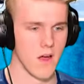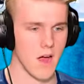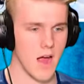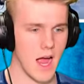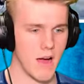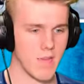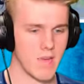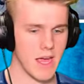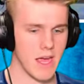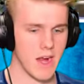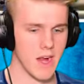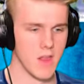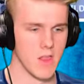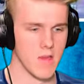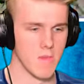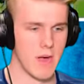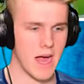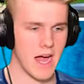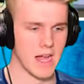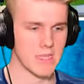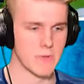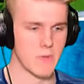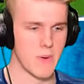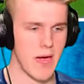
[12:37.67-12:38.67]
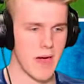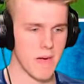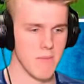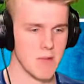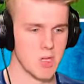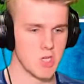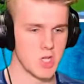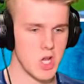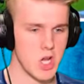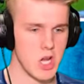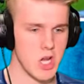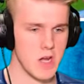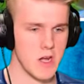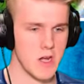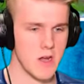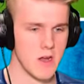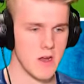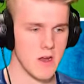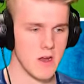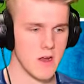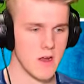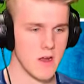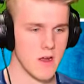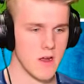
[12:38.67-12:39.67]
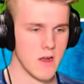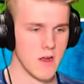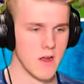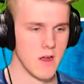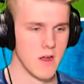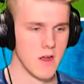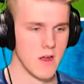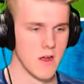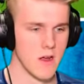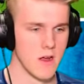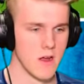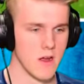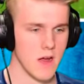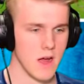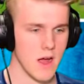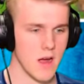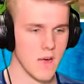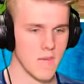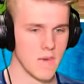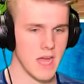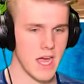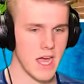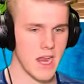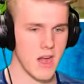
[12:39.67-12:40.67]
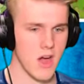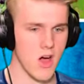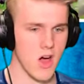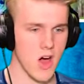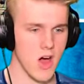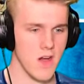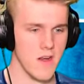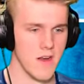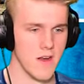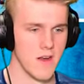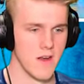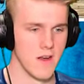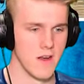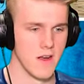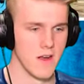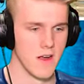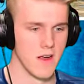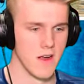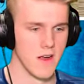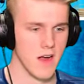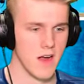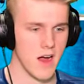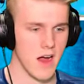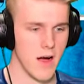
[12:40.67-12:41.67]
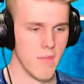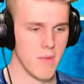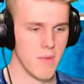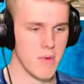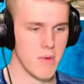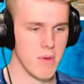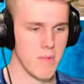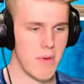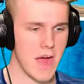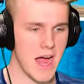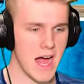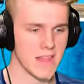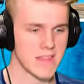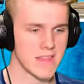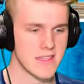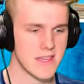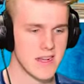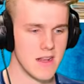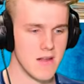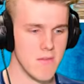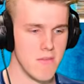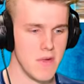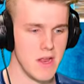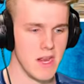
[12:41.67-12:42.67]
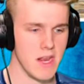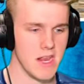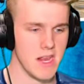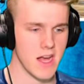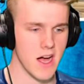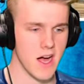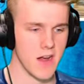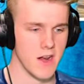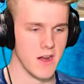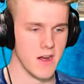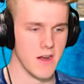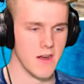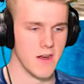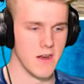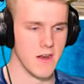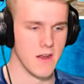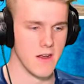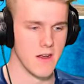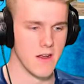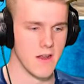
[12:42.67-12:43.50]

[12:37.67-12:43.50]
Right, I'm getting oh, on the oh, bounce pad right machine. There. I'm getting they're on. Right there. I'm gonna be bouncing and minigunning.